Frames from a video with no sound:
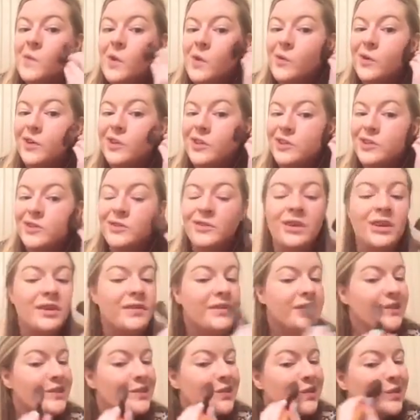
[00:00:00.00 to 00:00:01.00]
which none
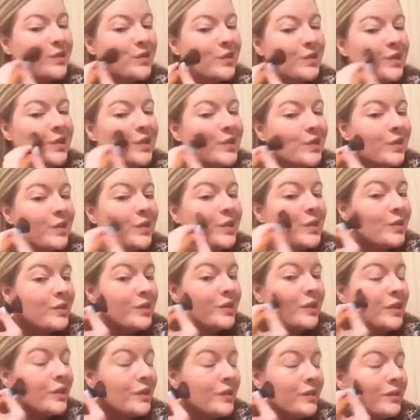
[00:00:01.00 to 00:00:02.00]
of us are really getting that
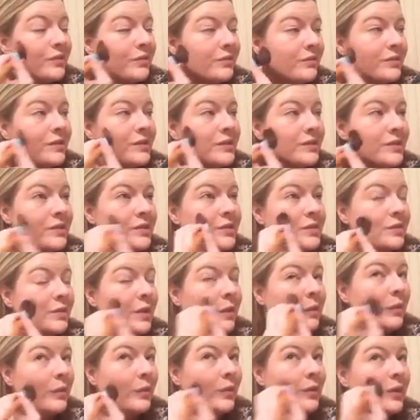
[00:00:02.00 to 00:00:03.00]
tan since it's
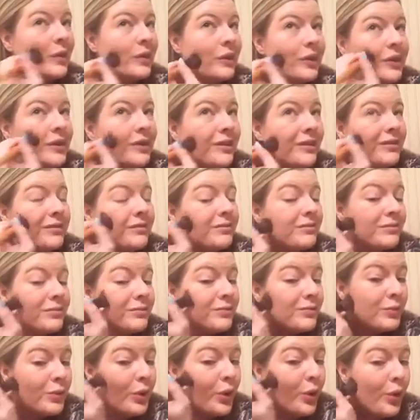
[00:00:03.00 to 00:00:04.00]
February and
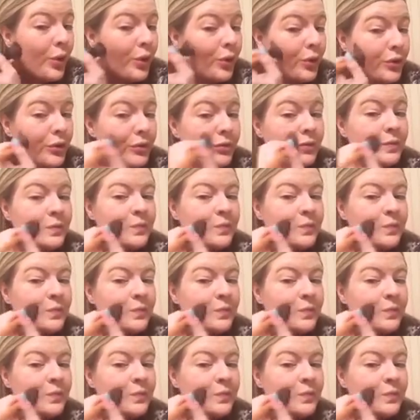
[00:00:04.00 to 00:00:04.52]
cold.